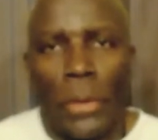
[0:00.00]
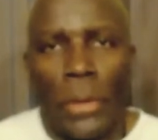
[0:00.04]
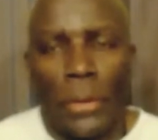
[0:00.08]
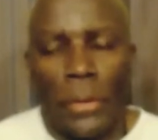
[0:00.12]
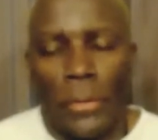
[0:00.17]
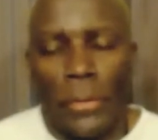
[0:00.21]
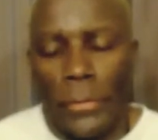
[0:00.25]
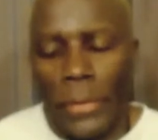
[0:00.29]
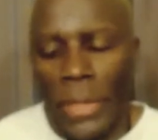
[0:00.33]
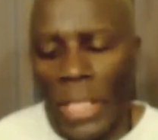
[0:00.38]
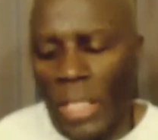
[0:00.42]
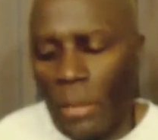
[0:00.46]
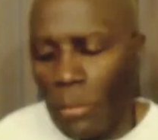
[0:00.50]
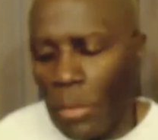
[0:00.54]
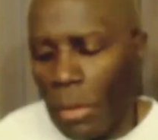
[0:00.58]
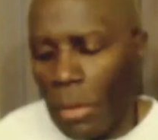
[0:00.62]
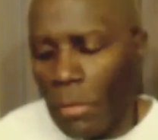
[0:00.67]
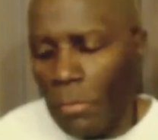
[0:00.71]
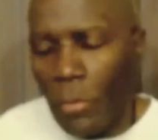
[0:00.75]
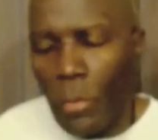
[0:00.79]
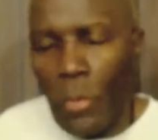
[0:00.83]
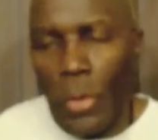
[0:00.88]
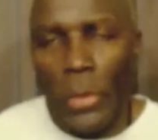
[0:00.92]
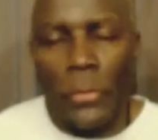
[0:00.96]
at the sound of
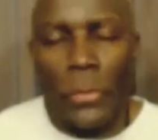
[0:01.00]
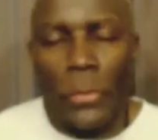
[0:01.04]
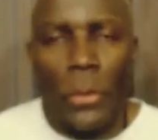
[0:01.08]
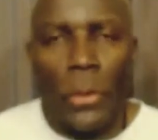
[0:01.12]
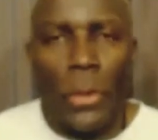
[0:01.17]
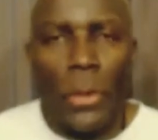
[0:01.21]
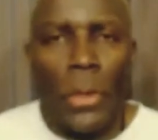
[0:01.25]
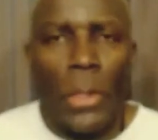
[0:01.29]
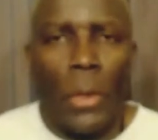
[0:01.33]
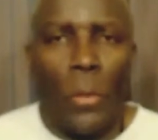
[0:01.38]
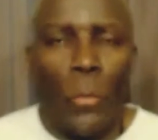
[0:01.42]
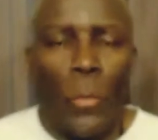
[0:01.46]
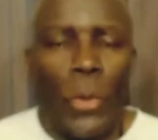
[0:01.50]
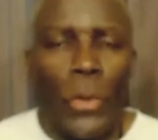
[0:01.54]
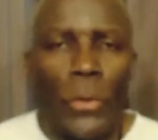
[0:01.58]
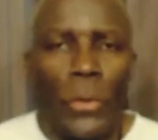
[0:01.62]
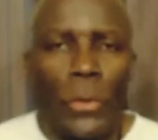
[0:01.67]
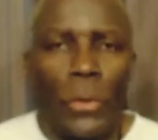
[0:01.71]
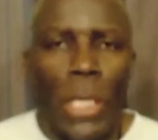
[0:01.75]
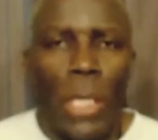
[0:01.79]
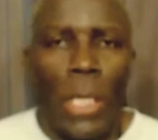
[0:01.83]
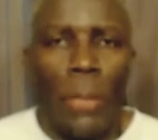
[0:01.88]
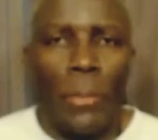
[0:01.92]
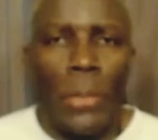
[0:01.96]
my voice, we
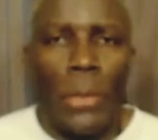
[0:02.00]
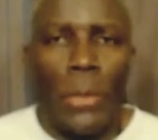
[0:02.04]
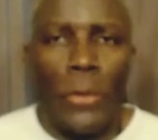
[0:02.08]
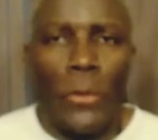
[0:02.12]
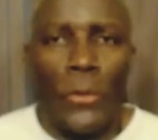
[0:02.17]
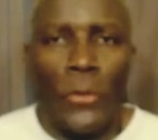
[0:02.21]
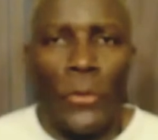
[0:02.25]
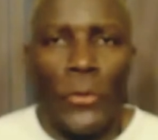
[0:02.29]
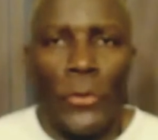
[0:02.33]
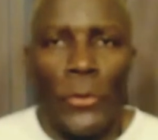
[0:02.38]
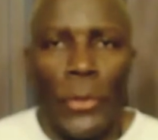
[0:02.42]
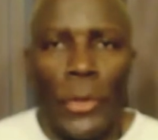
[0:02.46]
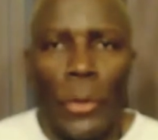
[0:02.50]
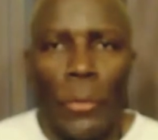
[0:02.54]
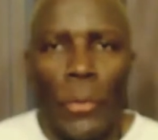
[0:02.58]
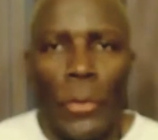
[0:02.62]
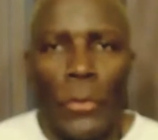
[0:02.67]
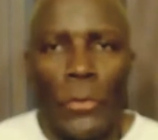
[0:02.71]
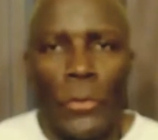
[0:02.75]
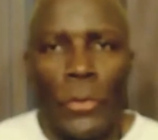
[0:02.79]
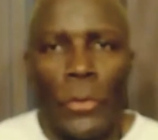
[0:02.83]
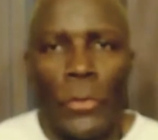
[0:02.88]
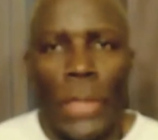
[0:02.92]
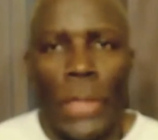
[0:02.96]
should not be concerned
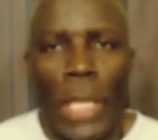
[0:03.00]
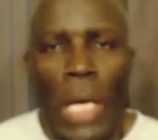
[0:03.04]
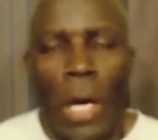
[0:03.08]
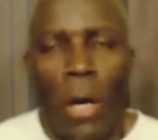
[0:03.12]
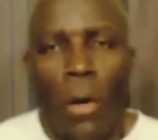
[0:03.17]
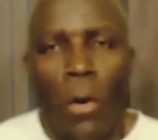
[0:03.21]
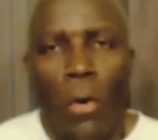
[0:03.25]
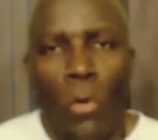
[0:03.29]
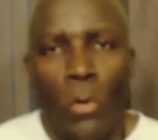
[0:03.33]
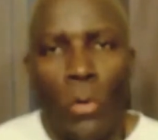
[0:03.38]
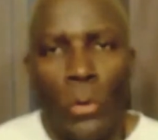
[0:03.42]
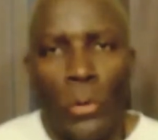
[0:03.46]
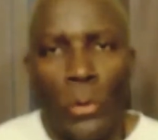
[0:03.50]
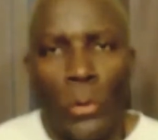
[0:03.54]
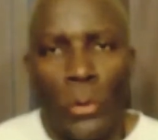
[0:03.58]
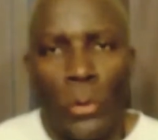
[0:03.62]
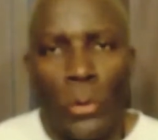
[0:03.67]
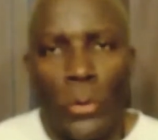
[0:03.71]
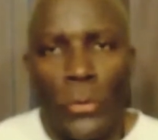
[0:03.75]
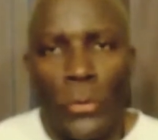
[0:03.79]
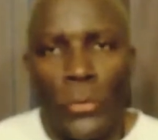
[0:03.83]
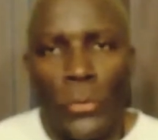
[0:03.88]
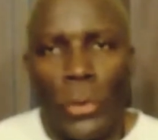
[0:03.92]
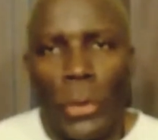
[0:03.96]
with just our own
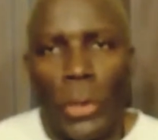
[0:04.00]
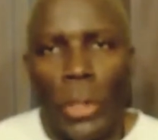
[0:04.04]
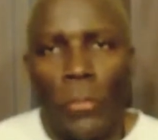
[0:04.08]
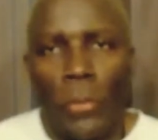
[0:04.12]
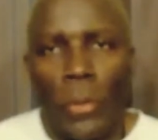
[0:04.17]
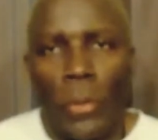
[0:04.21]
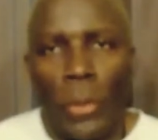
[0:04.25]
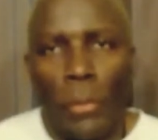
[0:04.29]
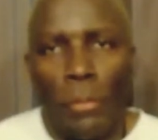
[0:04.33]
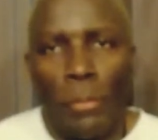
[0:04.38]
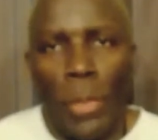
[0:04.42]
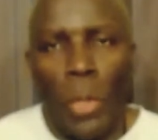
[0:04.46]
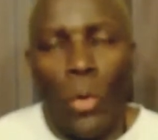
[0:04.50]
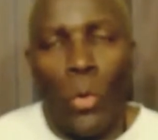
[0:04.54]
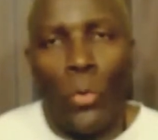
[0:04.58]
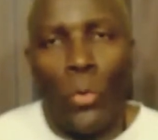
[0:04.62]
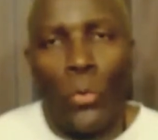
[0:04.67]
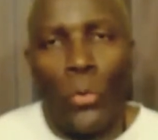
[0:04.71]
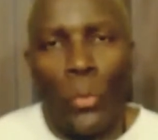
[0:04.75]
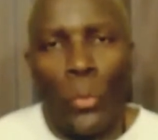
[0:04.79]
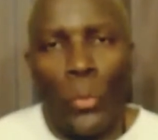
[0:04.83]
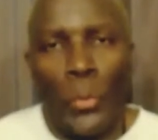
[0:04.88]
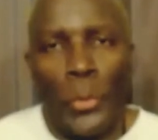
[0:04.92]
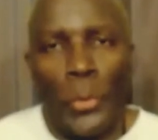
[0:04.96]
little
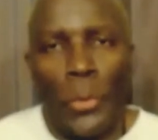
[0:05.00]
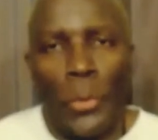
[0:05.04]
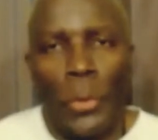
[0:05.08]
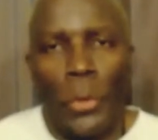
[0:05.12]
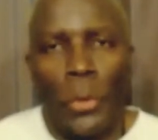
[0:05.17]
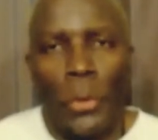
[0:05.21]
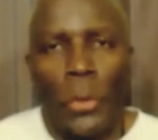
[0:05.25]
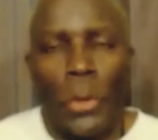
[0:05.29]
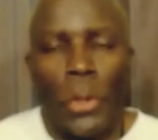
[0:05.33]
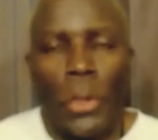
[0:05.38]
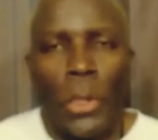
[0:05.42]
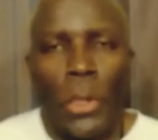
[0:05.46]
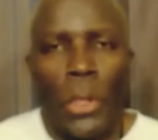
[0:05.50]
self-imposed world.